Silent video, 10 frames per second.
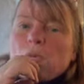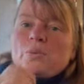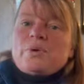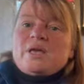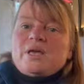
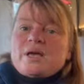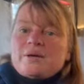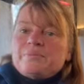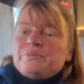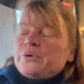when we
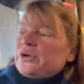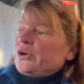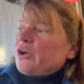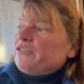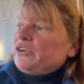put
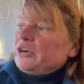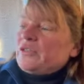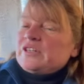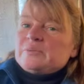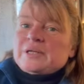an offer in
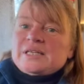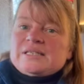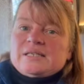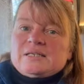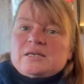on this
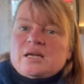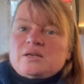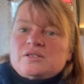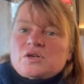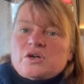place
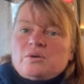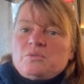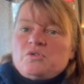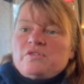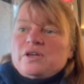and started to
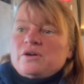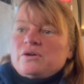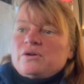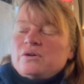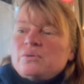move
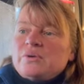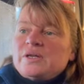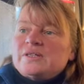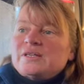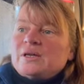here,
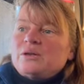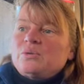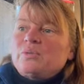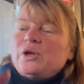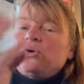was that
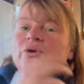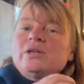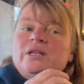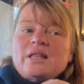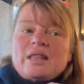we
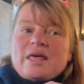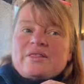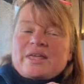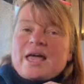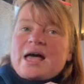couldn't
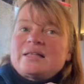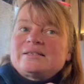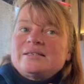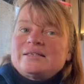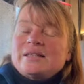let the
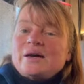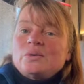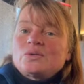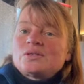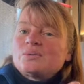cats into the
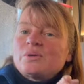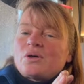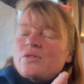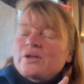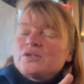house
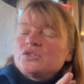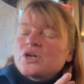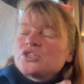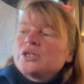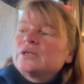with all the
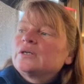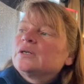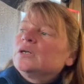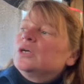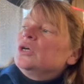construction.
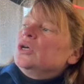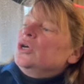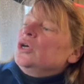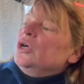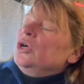
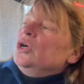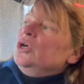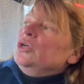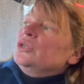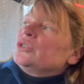
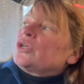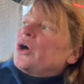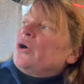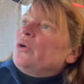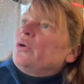
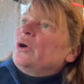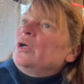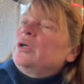So